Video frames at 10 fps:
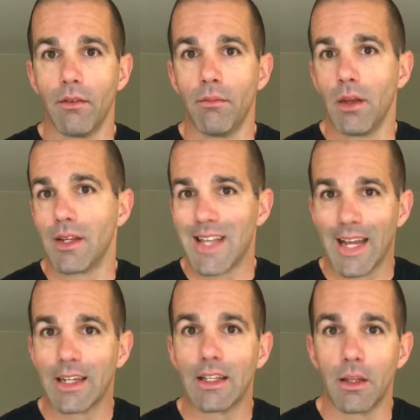being
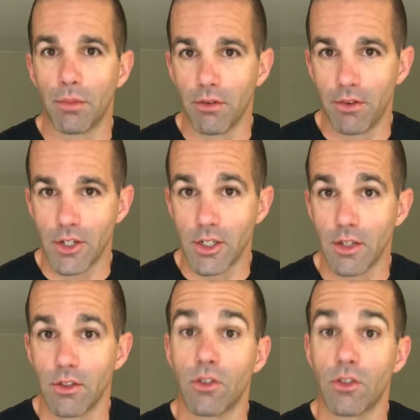technically proficient as a